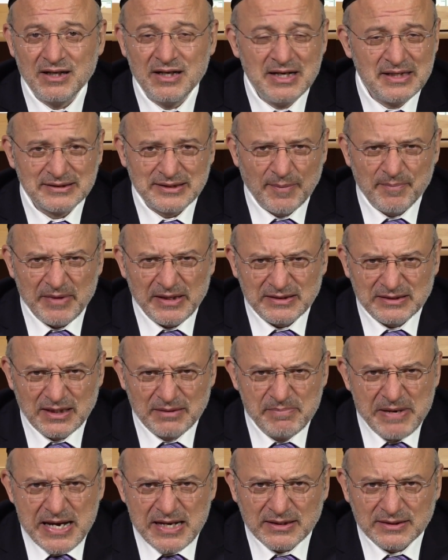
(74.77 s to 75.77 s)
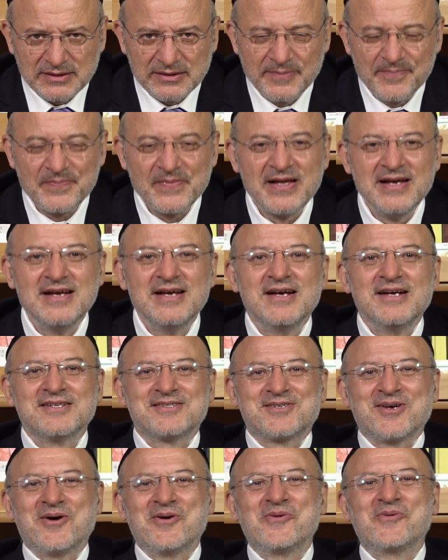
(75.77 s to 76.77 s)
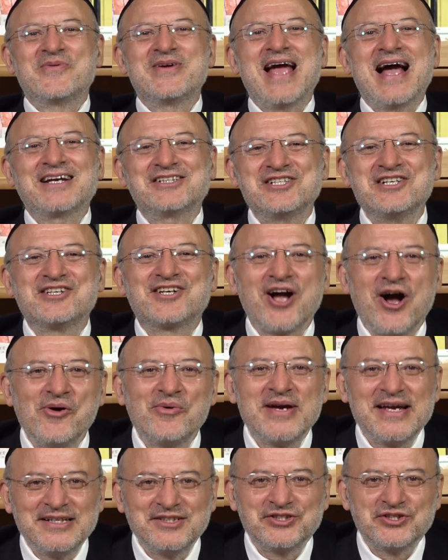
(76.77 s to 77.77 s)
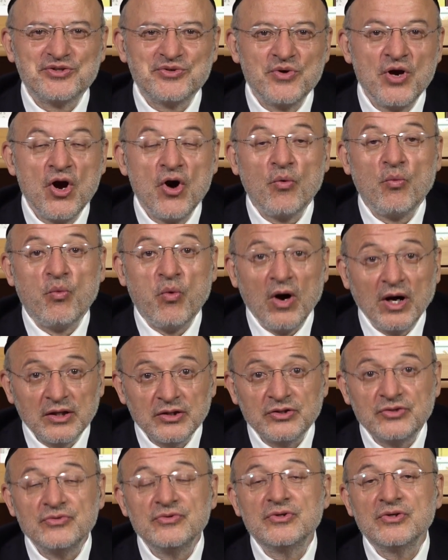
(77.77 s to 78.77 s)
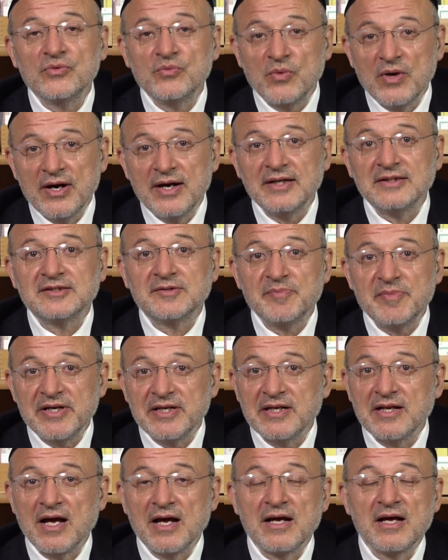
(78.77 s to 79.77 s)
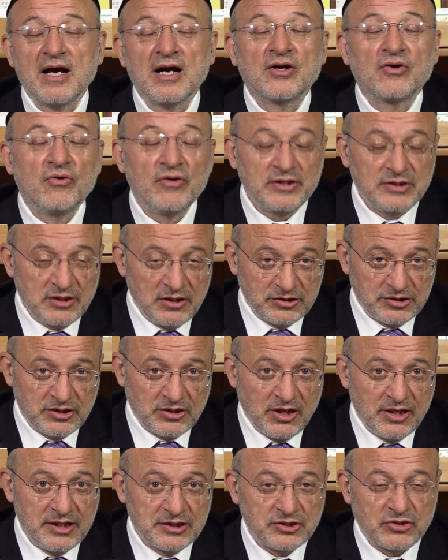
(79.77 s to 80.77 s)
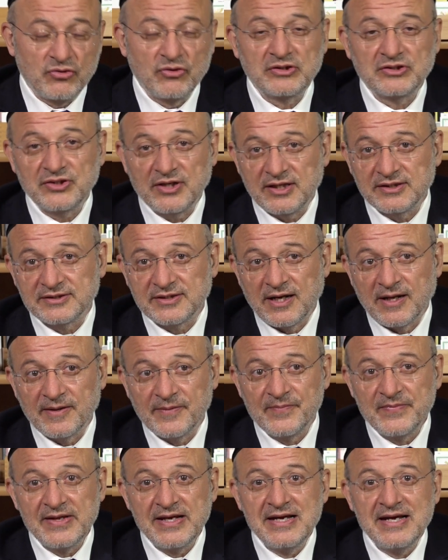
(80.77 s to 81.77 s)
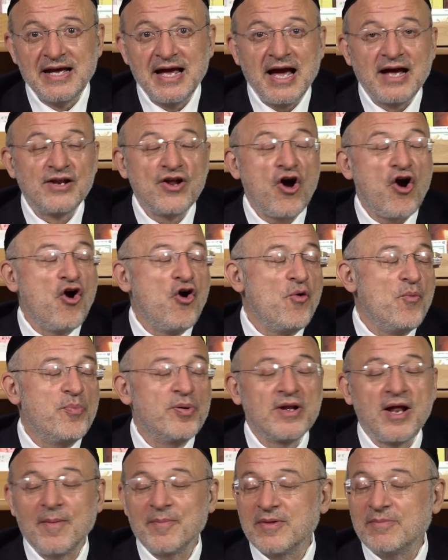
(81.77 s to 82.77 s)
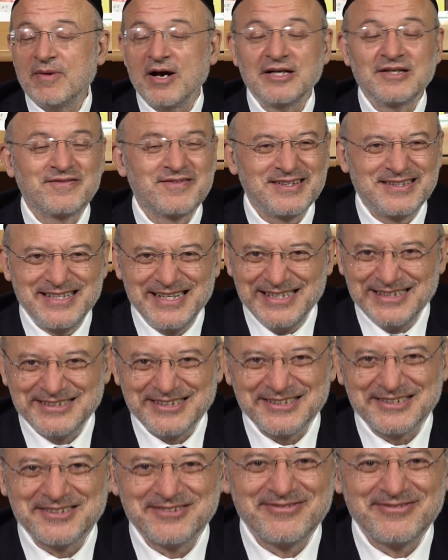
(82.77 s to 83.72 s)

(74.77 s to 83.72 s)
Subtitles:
Something's amiss. So we actually go into what do the words mean according to Lashon Kodesh, according to Chazal, and open up the mind of the teacher to